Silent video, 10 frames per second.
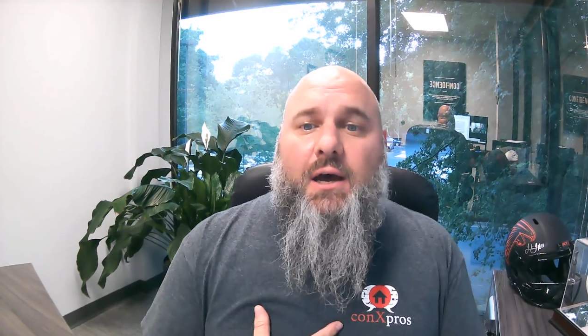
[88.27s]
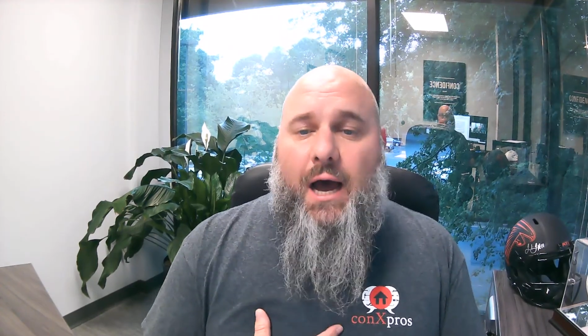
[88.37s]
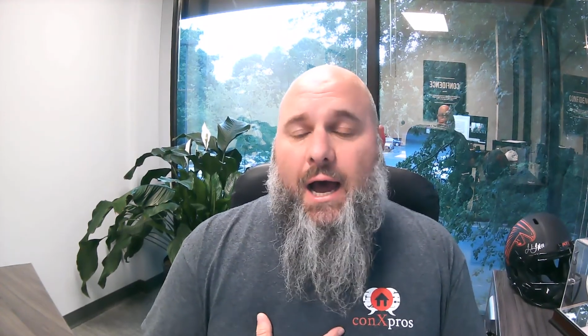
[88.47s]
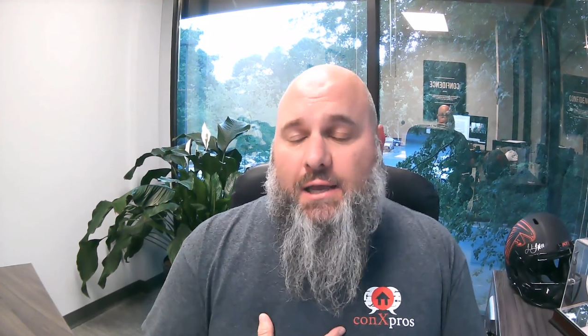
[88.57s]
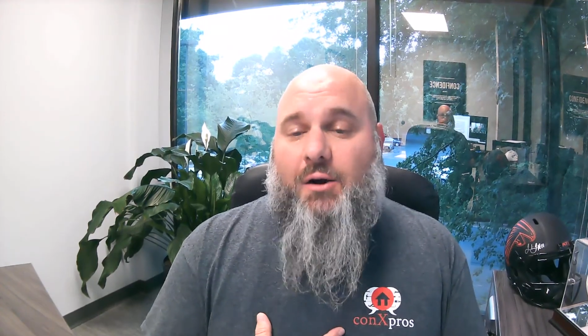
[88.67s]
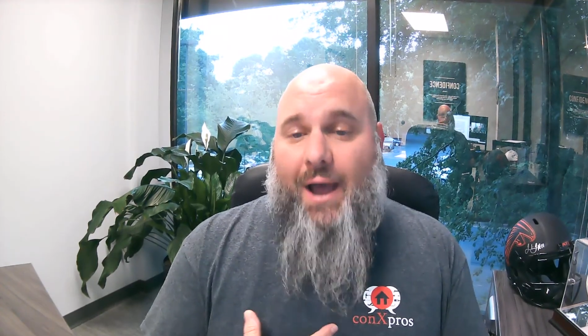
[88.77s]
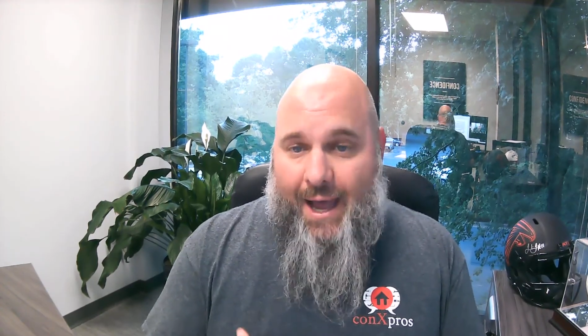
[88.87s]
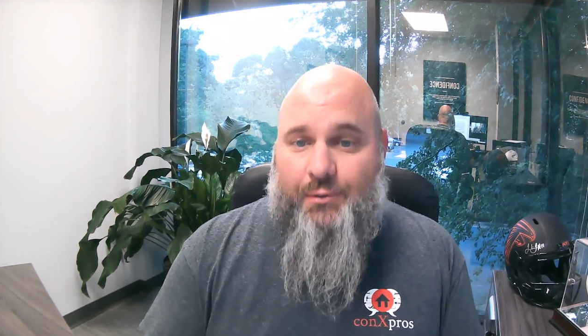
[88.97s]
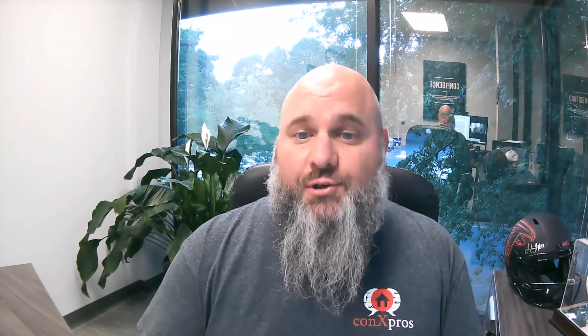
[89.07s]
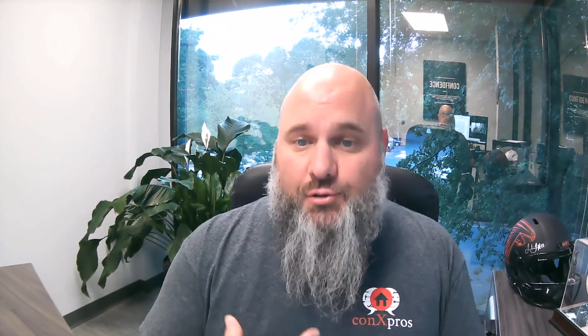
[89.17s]

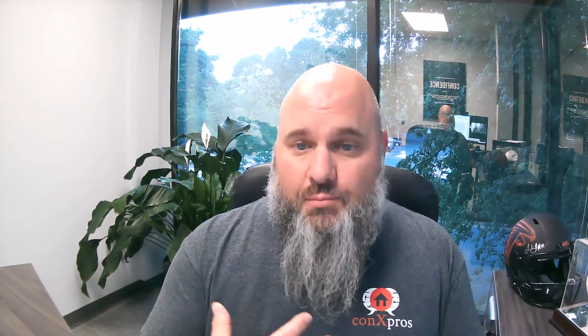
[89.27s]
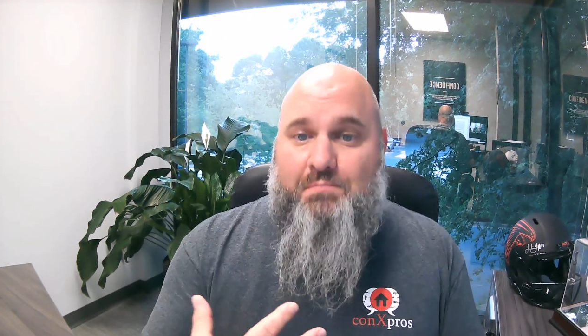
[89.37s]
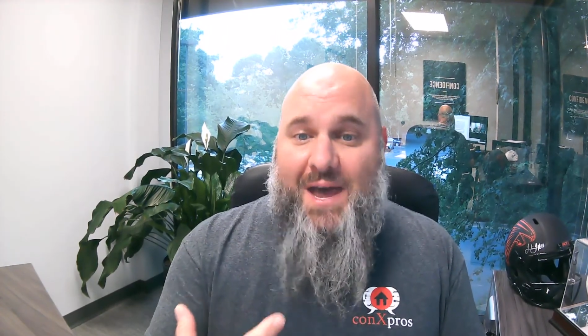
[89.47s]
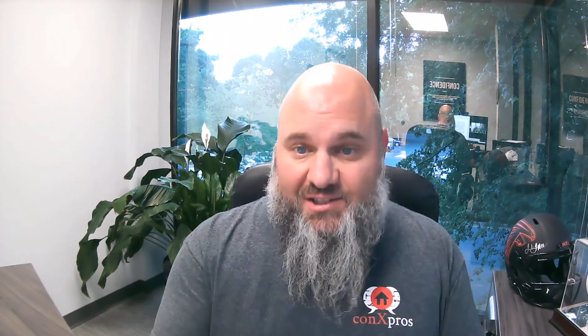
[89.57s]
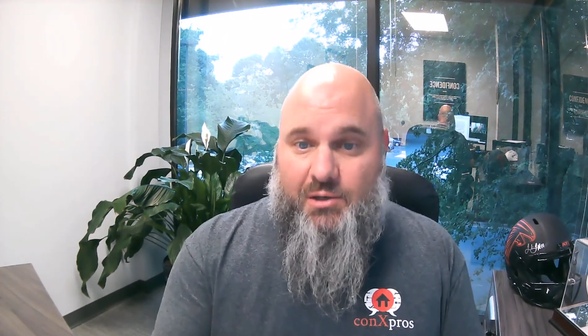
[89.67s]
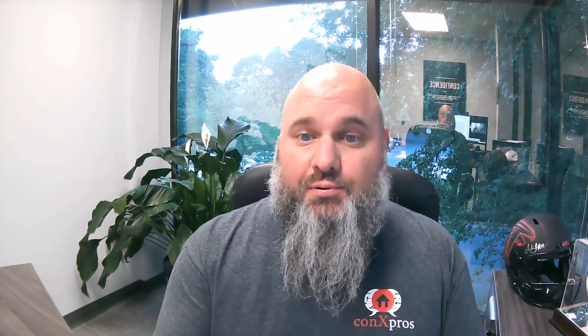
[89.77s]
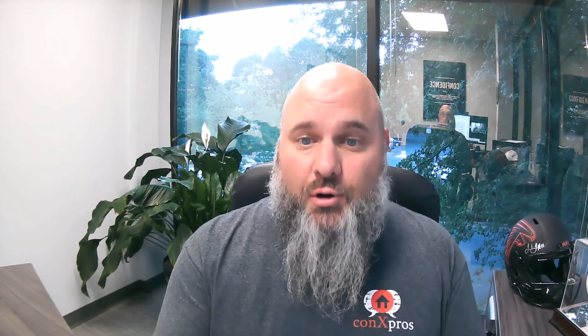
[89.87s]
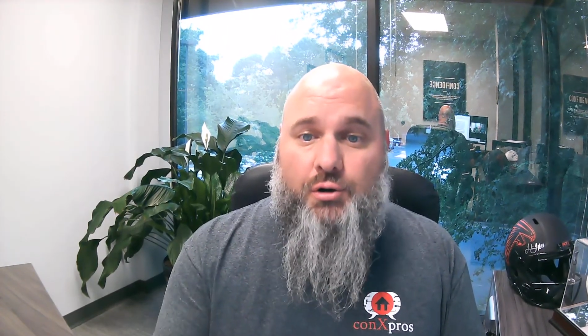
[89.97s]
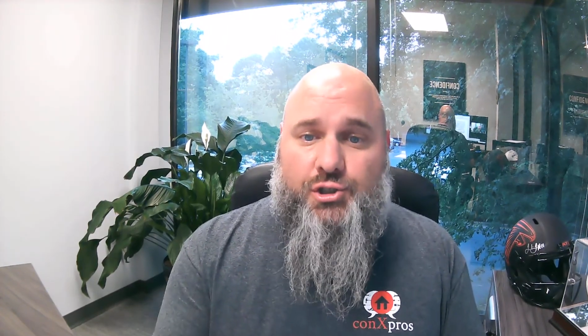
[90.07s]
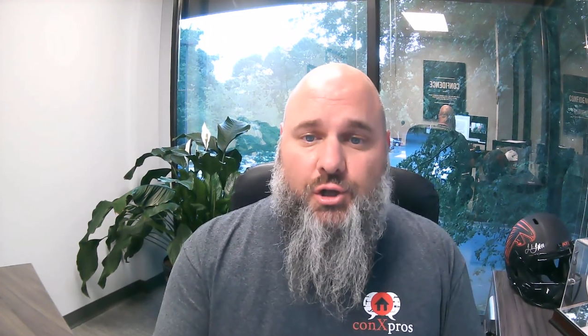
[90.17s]
how to best
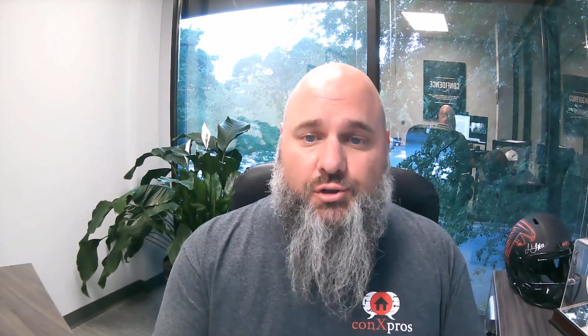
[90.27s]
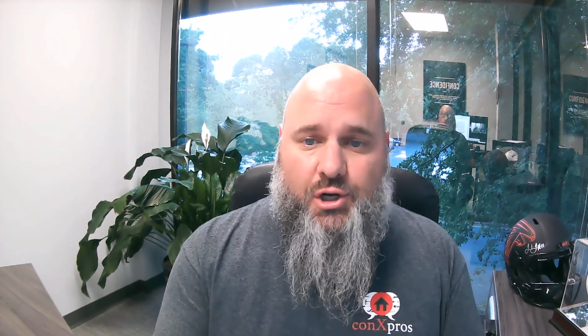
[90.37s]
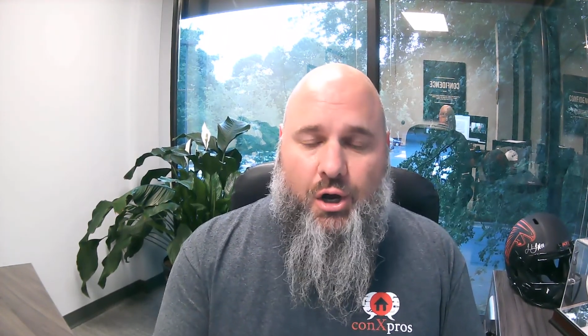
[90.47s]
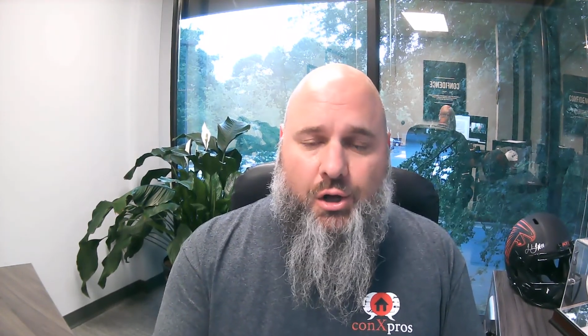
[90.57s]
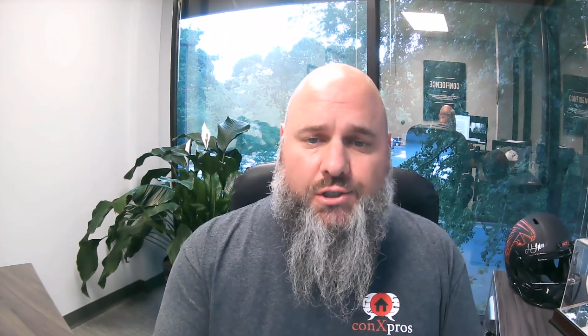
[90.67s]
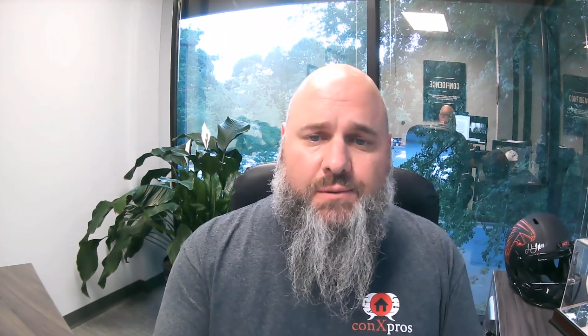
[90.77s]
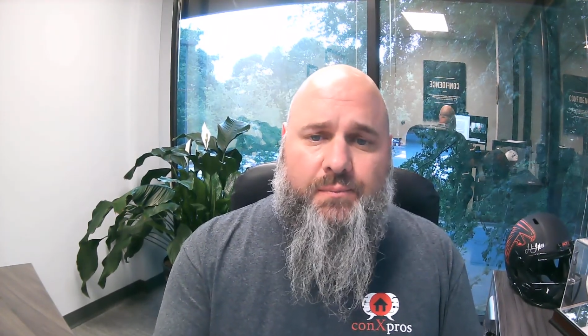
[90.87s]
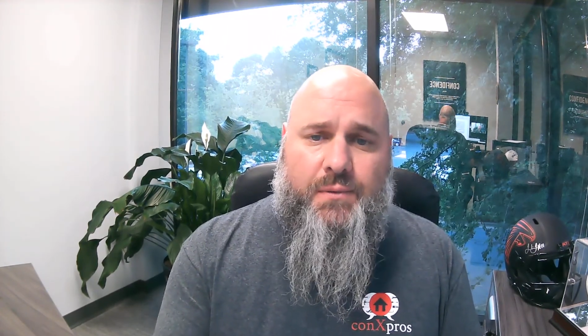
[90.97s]
approach those calls.